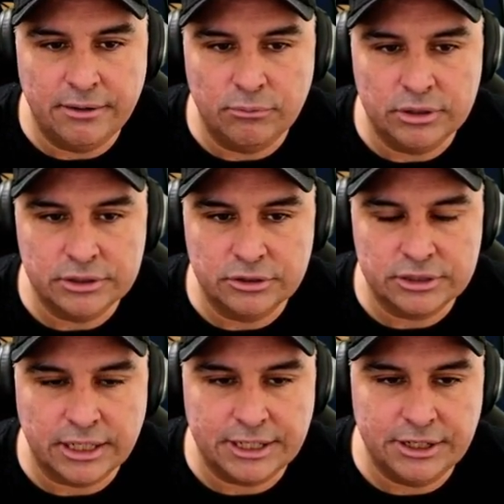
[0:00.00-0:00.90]
what it
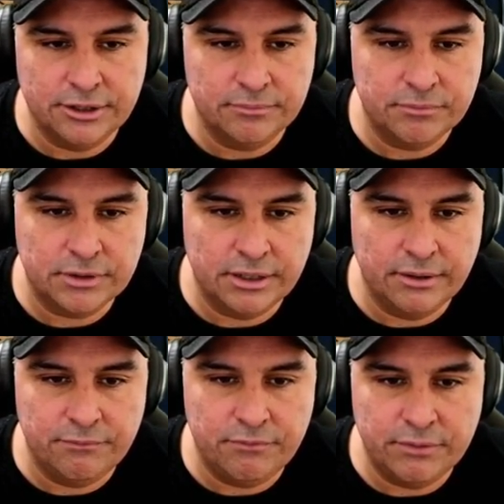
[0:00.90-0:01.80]
looks like here,
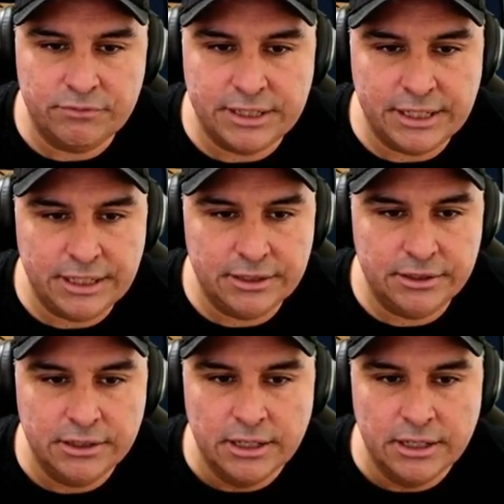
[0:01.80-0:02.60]
15.